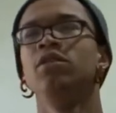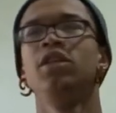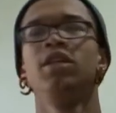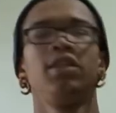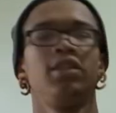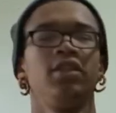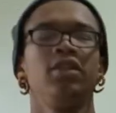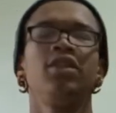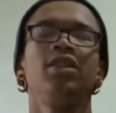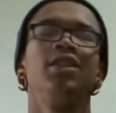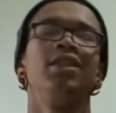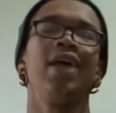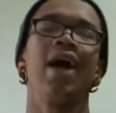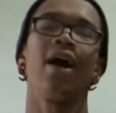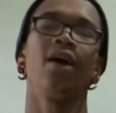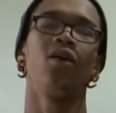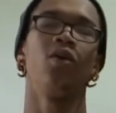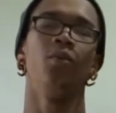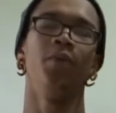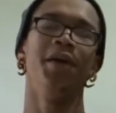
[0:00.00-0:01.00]
just the
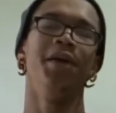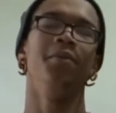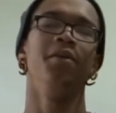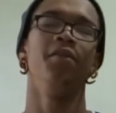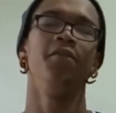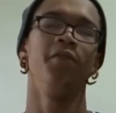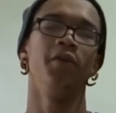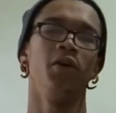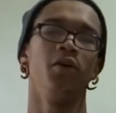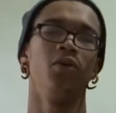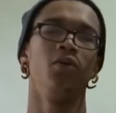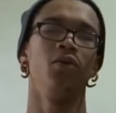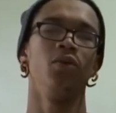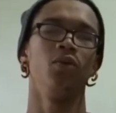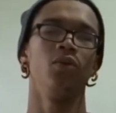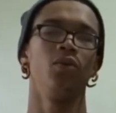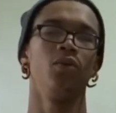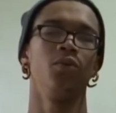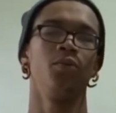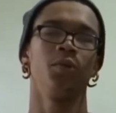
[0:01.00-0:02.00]
title made me feel
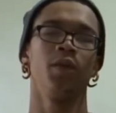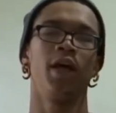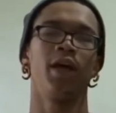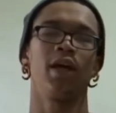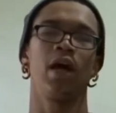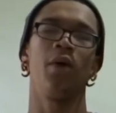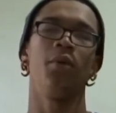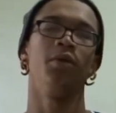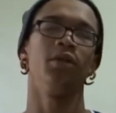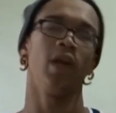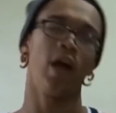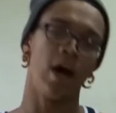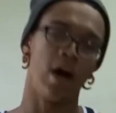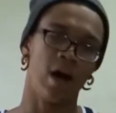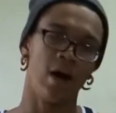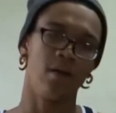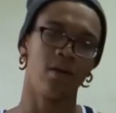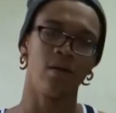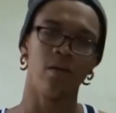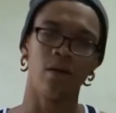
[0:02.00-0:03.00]
like I was
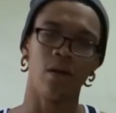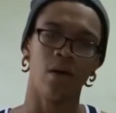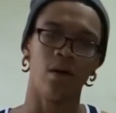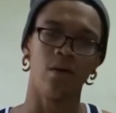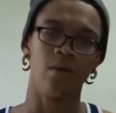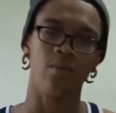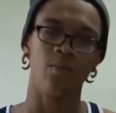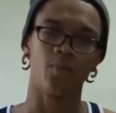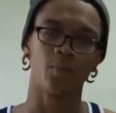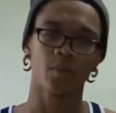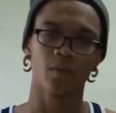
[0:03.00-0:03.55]
odd, you know.